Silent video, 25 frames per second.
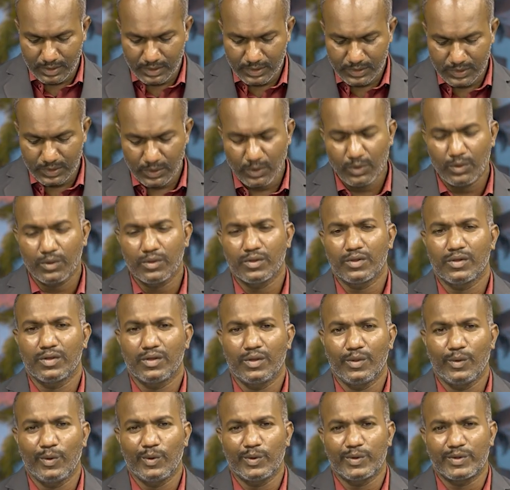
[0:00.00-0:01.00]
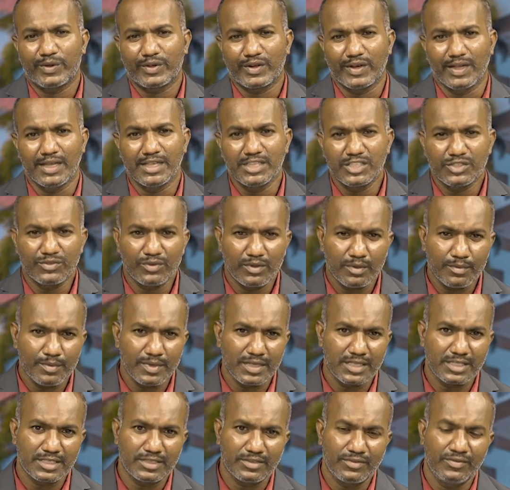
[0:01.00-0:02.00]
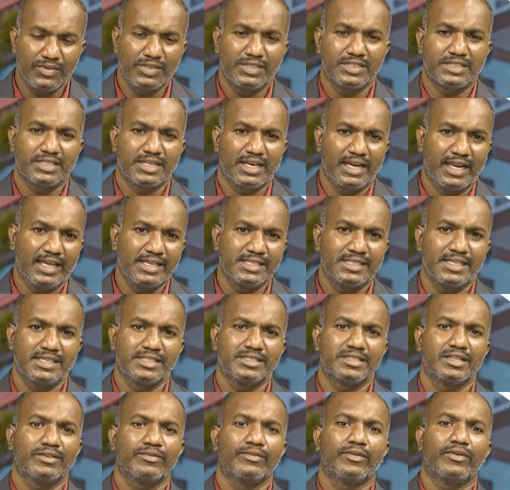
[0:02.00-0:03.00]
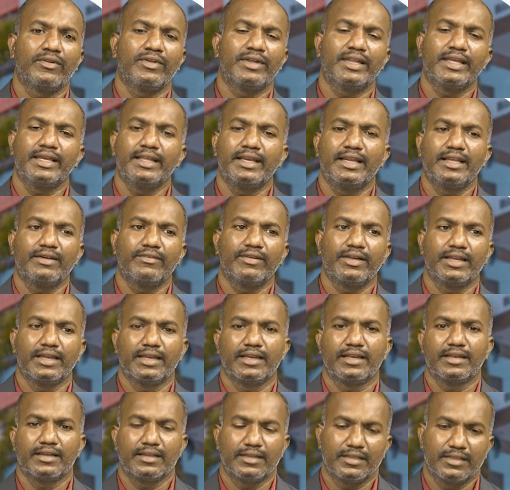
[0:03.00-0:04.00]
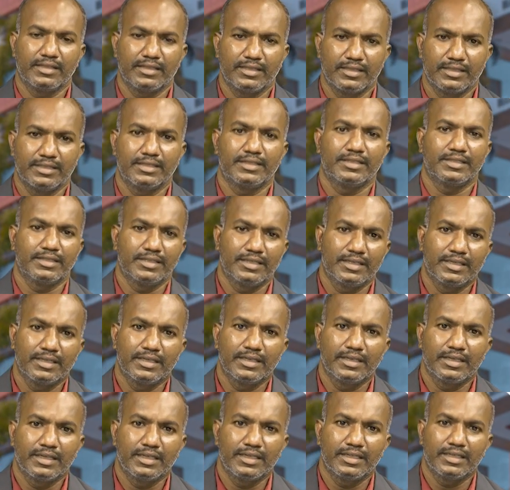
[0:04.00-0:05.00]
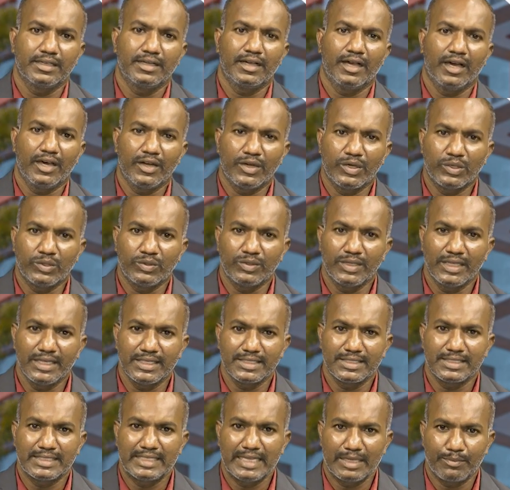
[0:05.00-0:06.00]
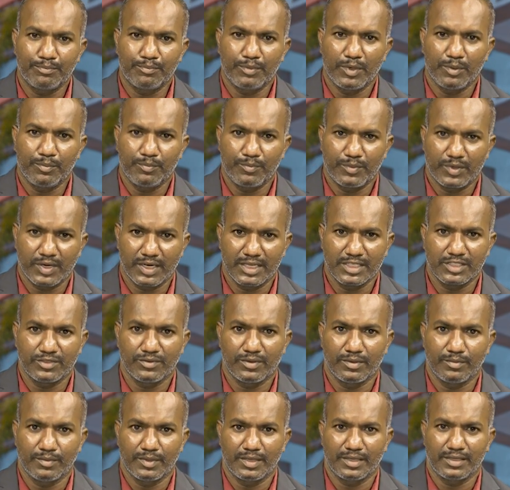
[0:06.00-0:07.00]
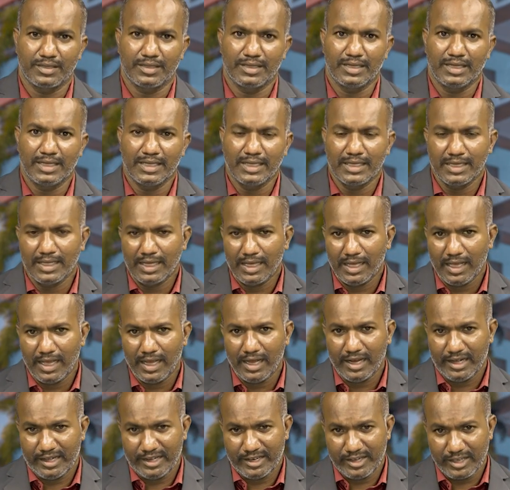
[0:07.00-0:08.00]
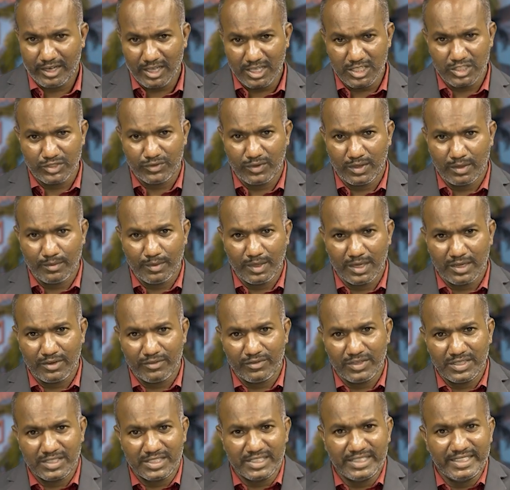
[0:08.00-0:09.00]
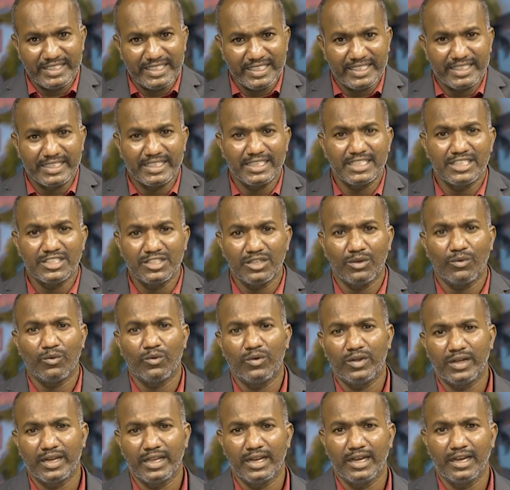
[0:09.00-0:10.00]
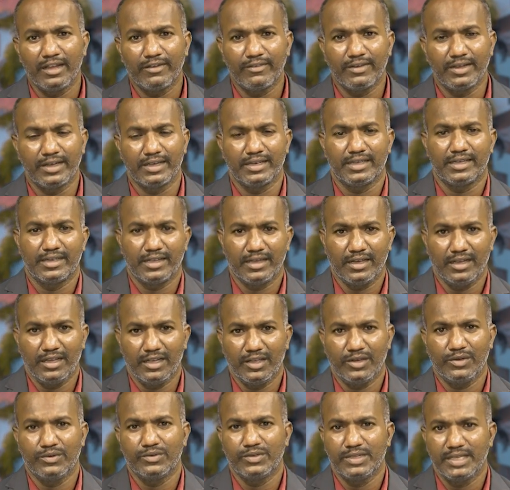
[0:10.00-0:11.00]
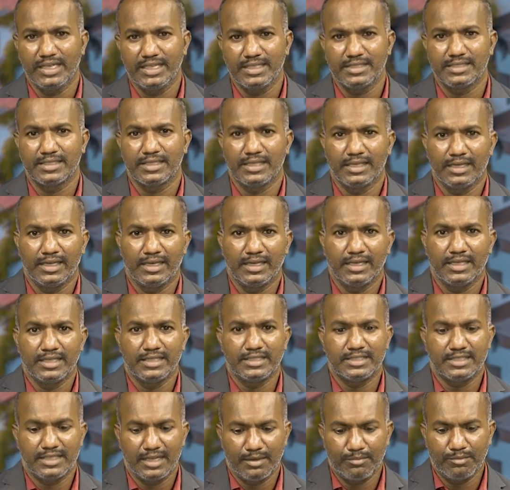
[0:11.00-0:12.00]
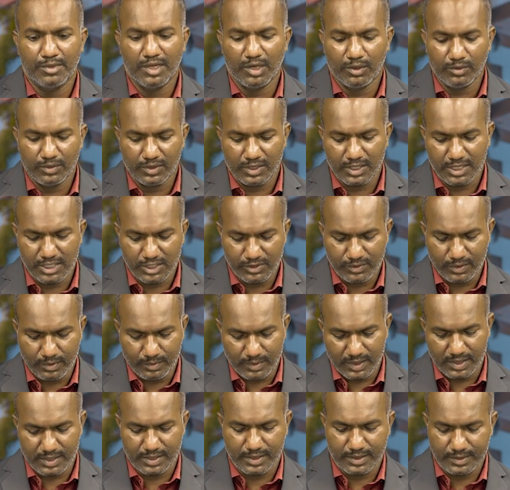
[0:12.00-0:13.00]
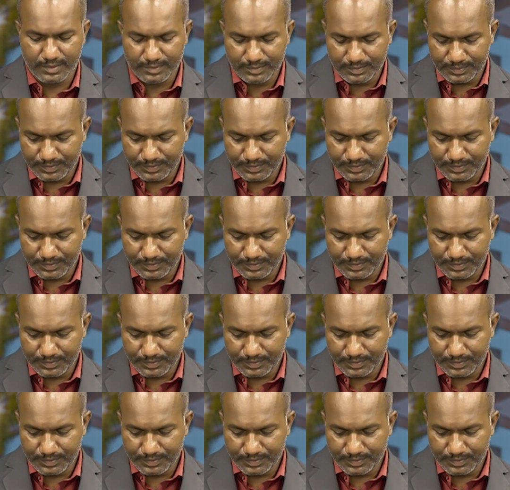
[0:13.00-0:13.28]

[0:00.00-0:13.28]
So transformers which raises the voltage level are known as step-up transformer. Transformer which decrease the voltage level are known as step-down transformers.